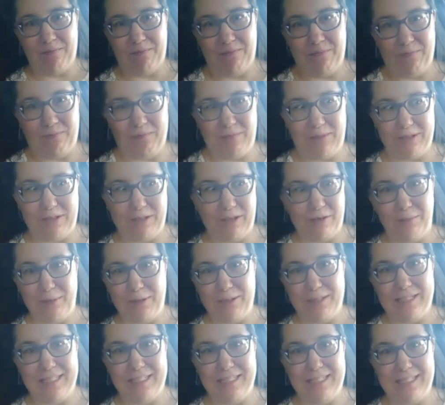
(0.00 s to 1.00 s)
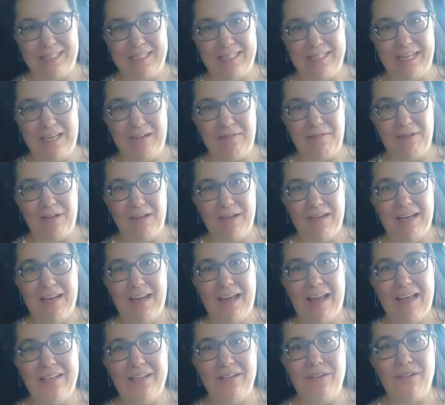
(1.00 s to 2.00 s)
mentor person and stuff,
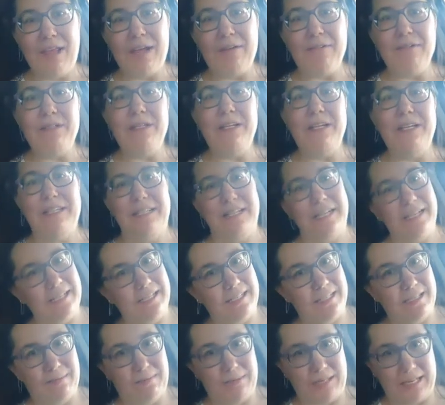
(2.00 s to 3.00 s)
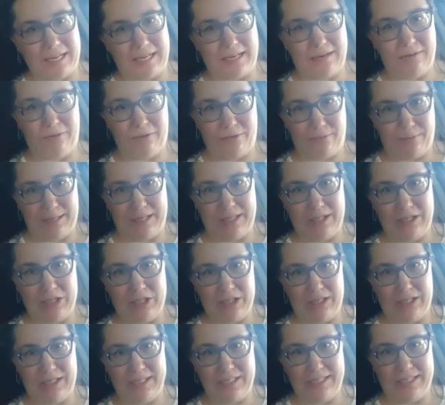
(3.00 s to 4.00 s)
and so that was nice to get some of that
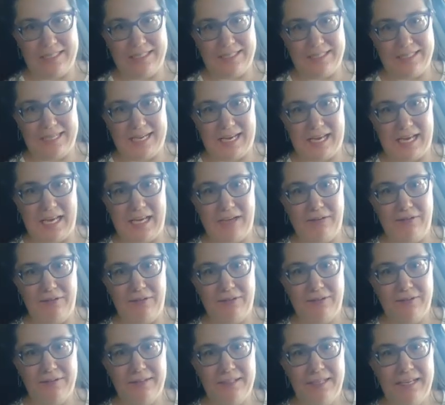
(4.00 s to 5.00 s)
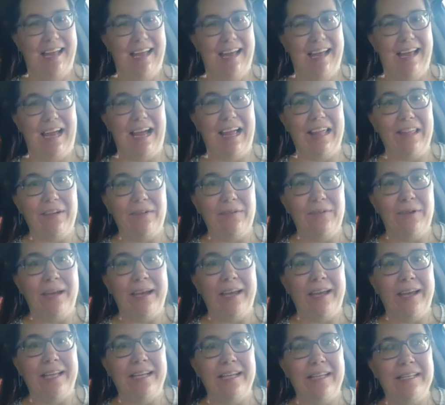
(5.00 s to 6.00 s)
information and stuff.
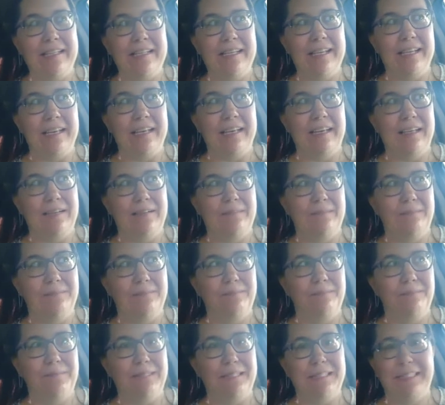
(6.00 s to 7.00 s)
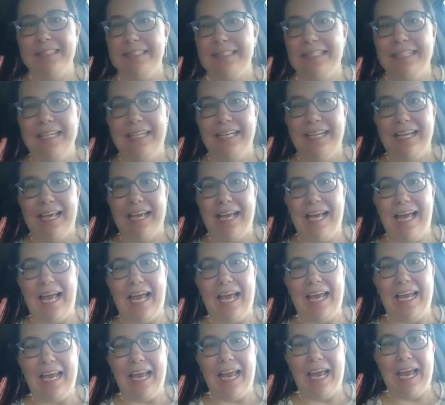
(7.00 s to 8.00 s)
Otherwise,
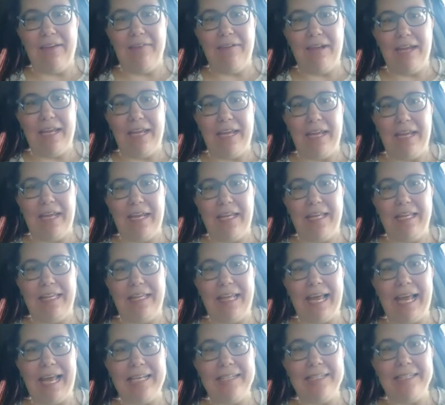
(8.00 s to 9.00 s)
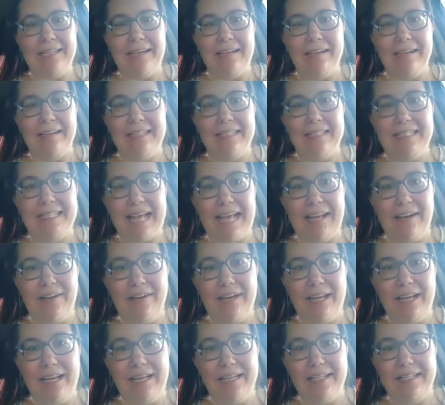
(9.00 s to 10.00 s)
I have a class on
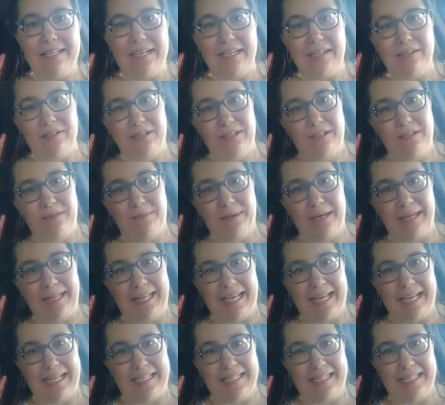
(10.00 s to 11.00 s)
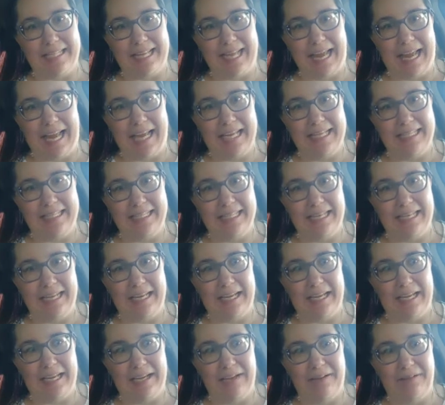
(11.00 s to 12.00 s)
Saturday. It's actually my last class
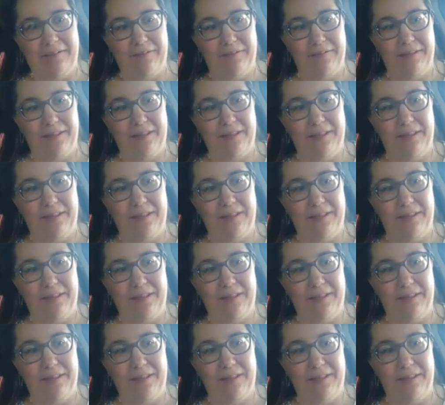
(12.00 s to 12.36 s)
of